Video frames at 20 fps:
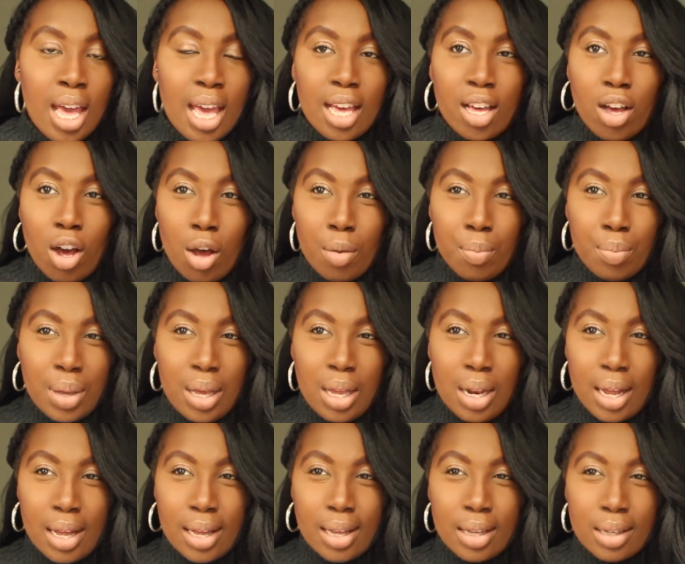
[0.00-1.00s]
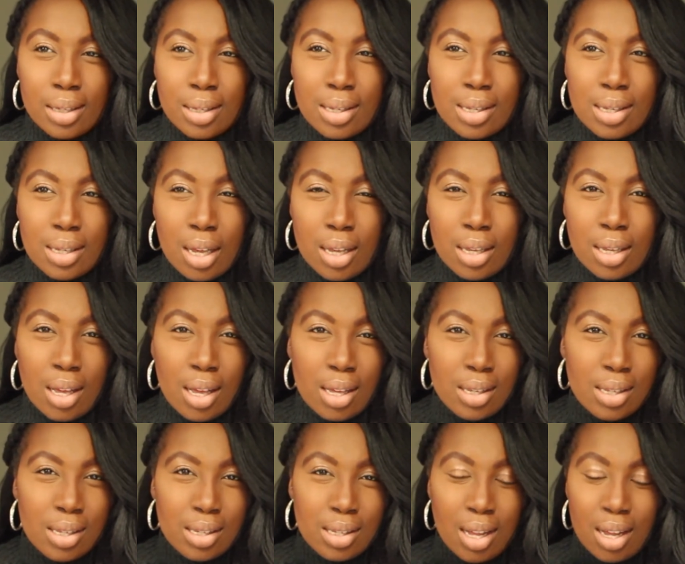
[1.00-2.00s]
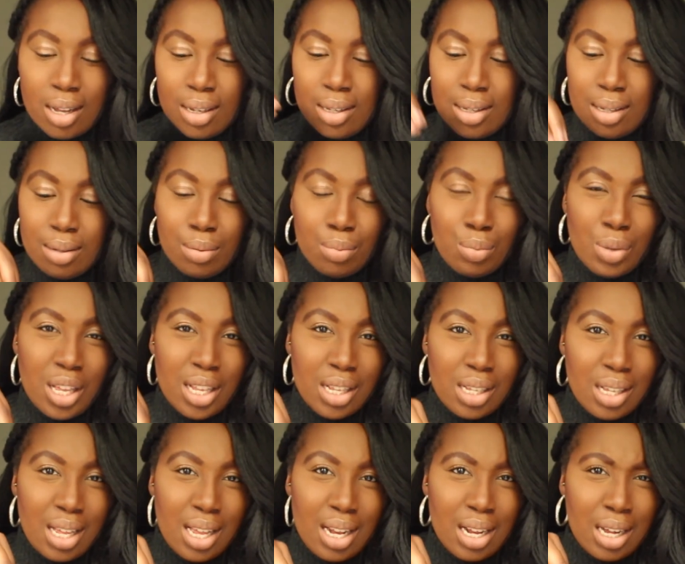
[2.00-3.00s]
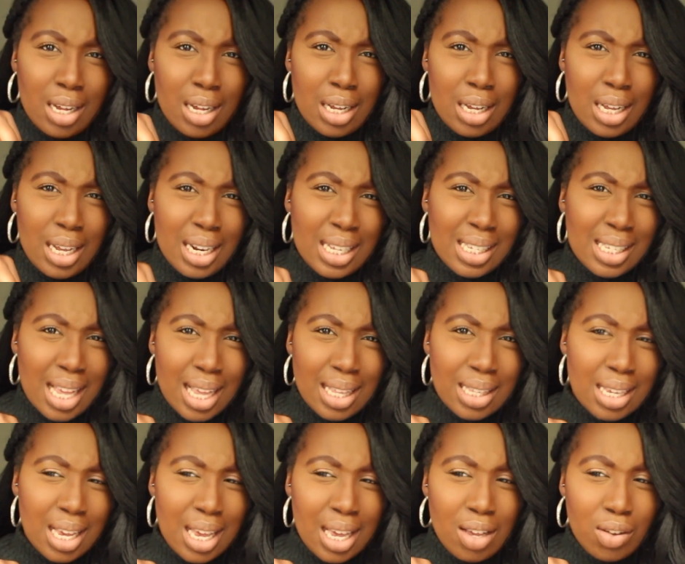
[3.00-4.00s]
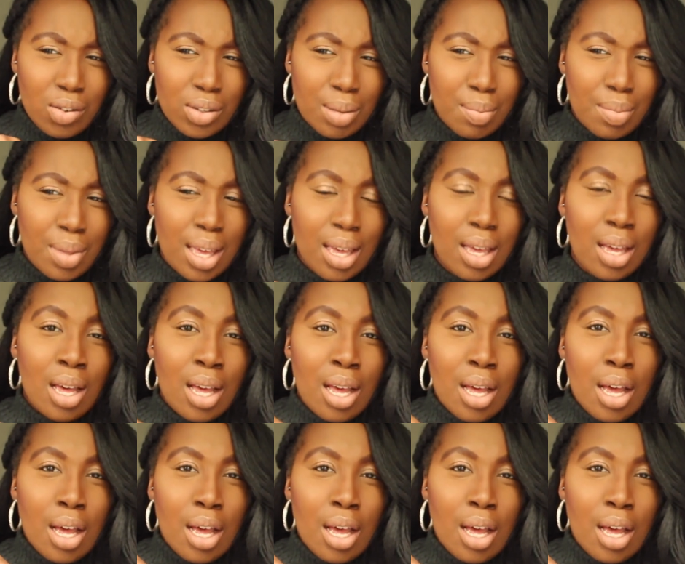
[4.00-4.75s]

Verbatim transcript: it can't be like a stud in a setting or something,